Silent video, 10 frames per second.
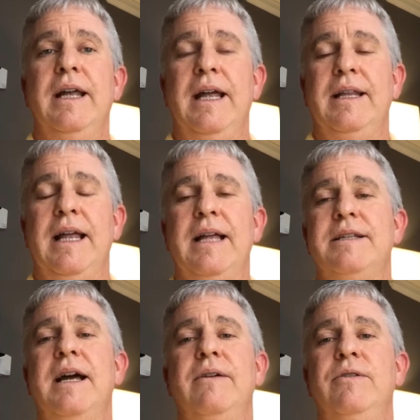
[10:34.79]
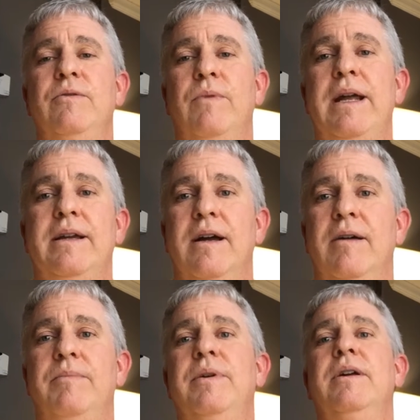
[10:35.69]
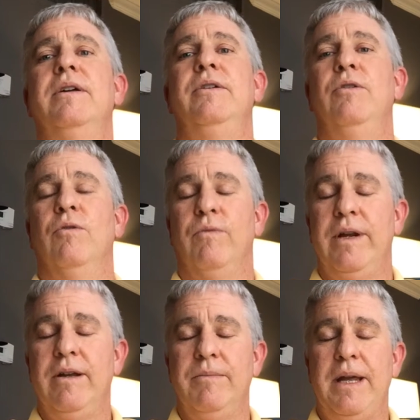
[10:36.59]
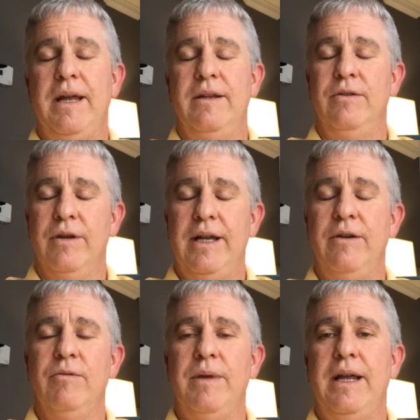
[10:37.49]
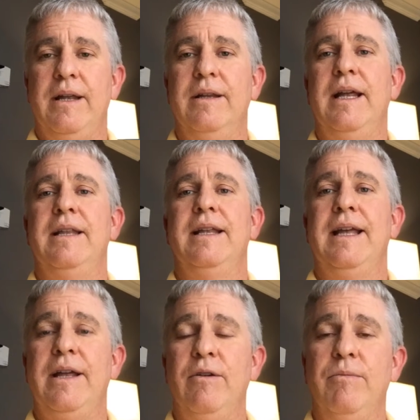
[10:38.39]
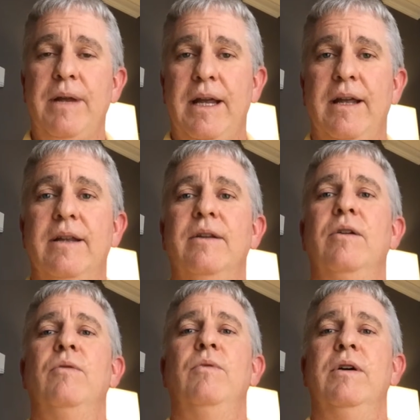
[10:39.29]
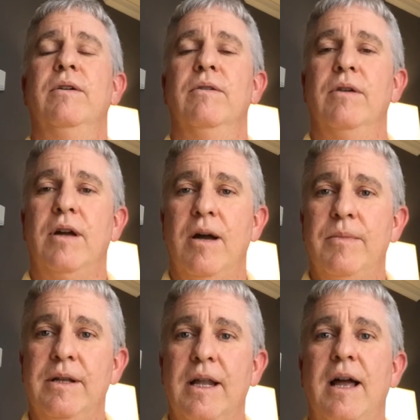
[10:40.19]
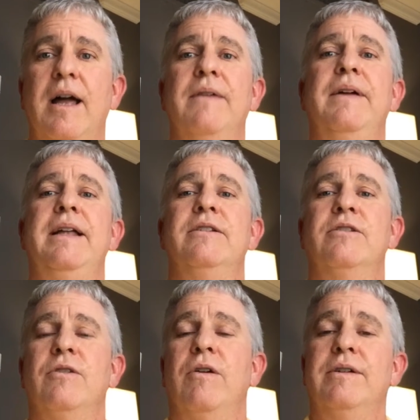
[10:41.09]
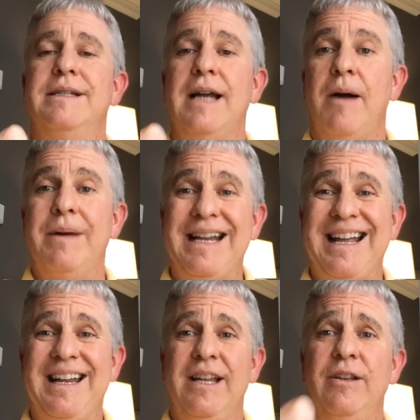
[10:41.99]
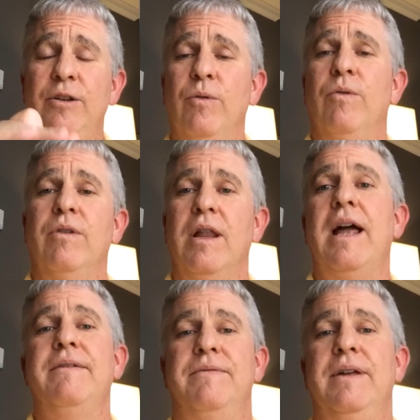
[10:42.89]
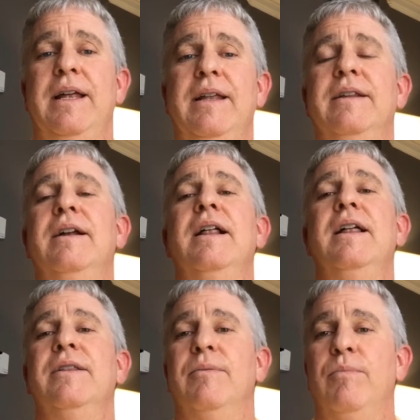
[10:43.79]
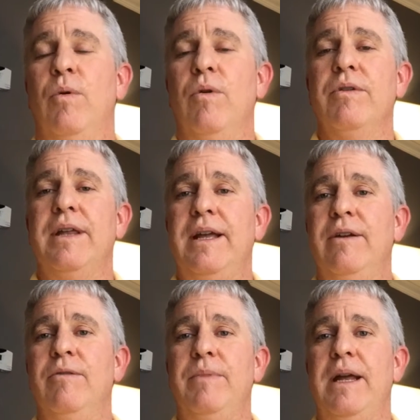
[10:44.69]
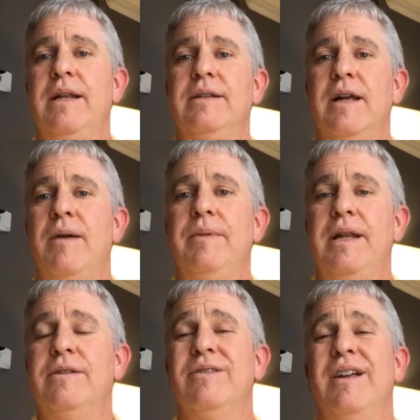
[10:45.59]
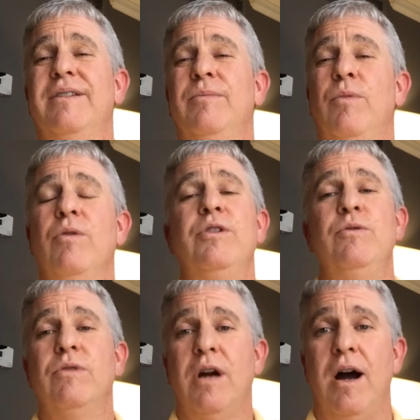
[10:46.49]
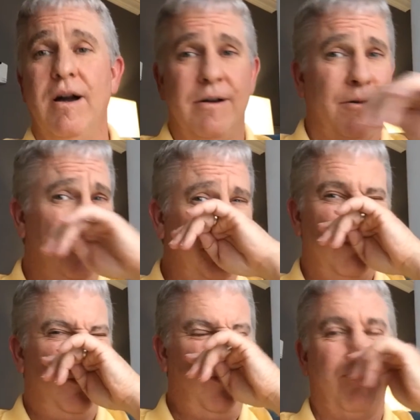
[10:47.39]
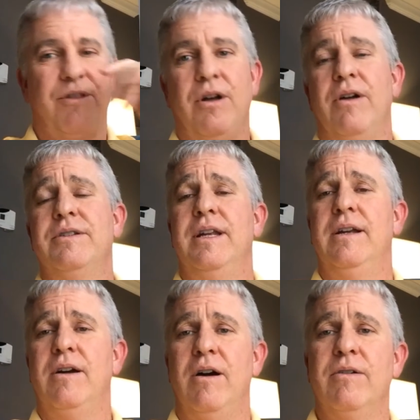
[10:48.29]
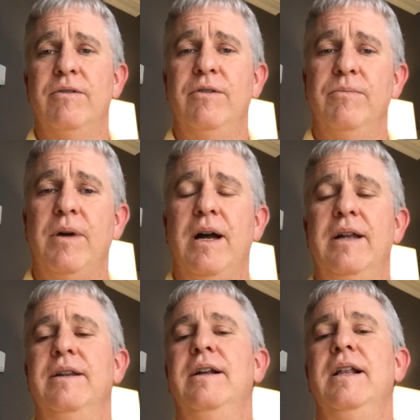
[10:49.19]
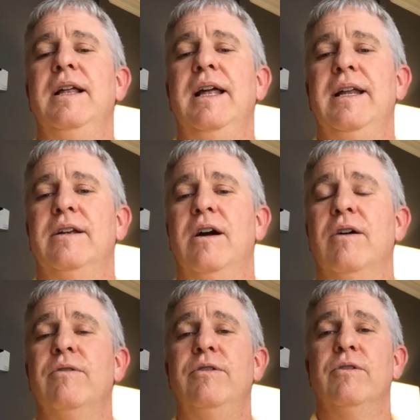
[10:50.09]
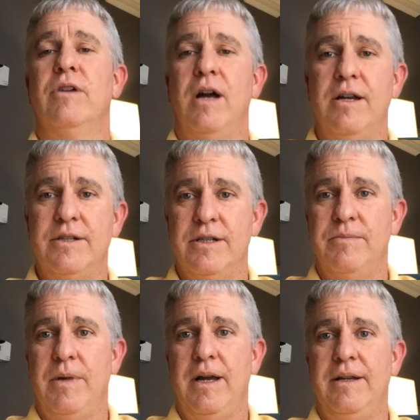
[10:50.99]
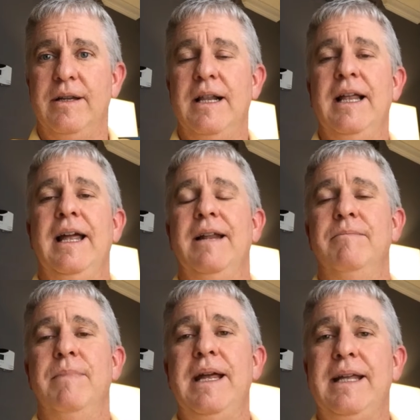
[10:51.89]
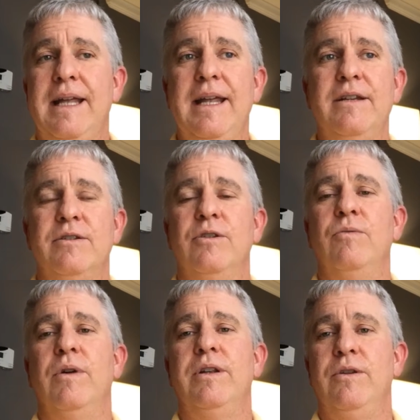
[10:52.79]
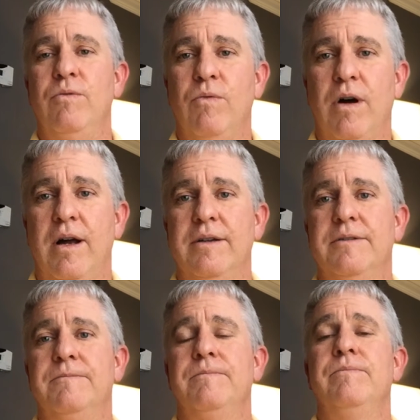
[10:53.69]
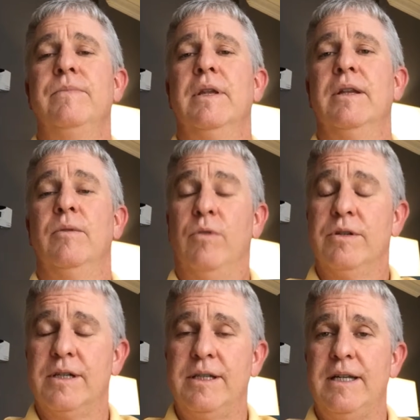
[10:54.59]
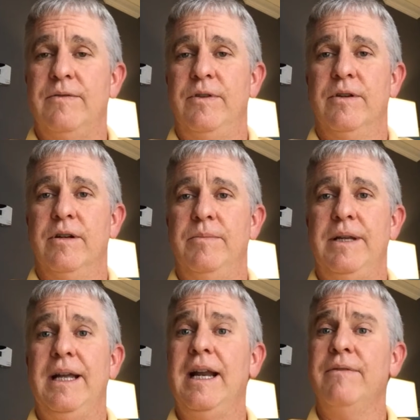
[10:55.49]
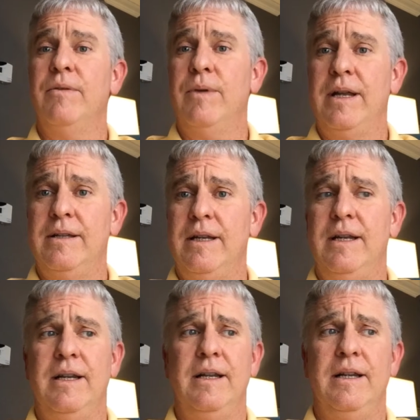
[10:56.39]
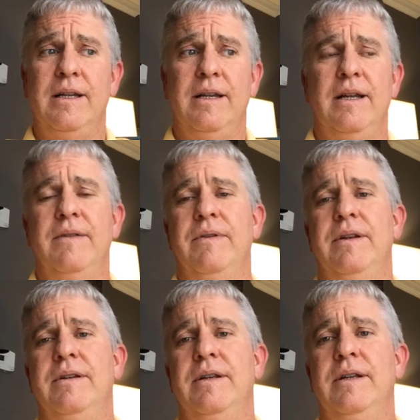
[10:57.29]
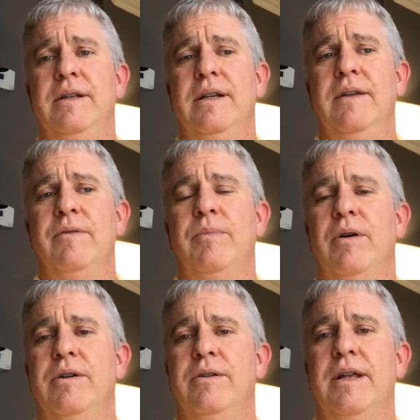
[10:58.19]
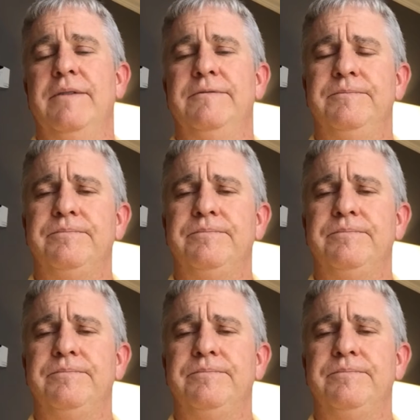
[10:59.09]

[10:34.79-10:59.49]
And that's how you wake up your real man, your inner man, and the inner man will come alive and start dominating your life. And the more the inner man dominates your life, the more you conquer your thoughts and conquer your mind and conquer your conscious mind and make it do what you want, the more successful you're going to be in every way, in every part of your life.